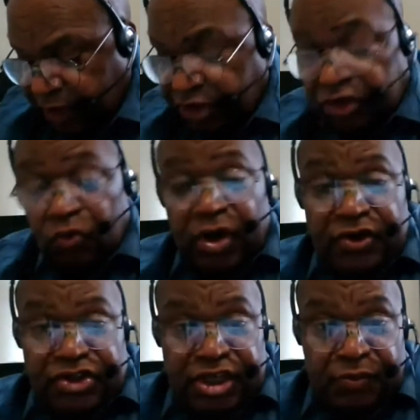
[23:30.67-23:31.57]
She wanted to
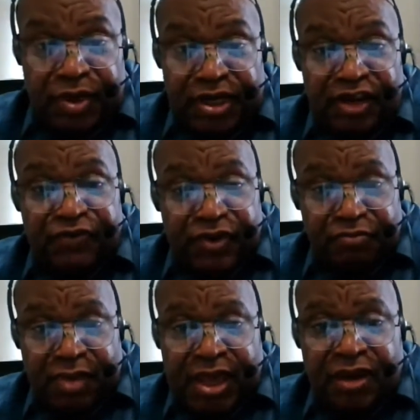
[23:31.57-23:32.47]
sleep with a different
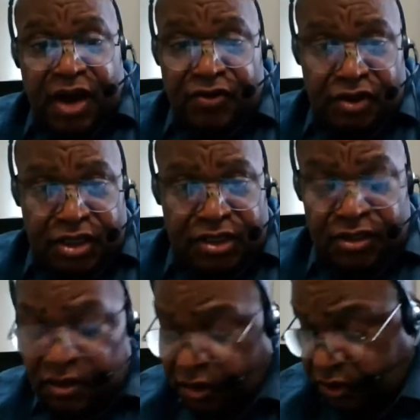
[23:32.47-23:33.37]
man other than
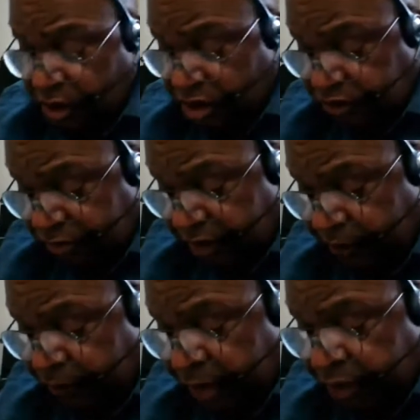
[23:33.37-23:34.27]
her husband
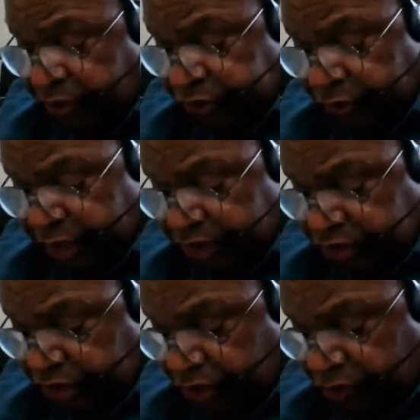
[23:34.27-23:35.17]
so that
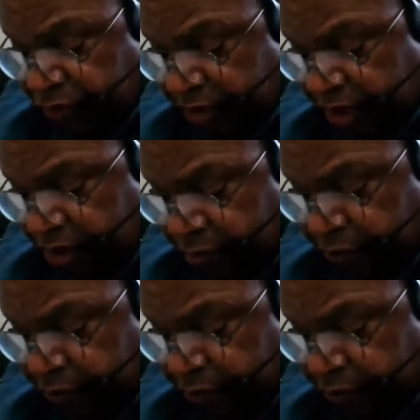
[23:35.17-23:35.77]
she could become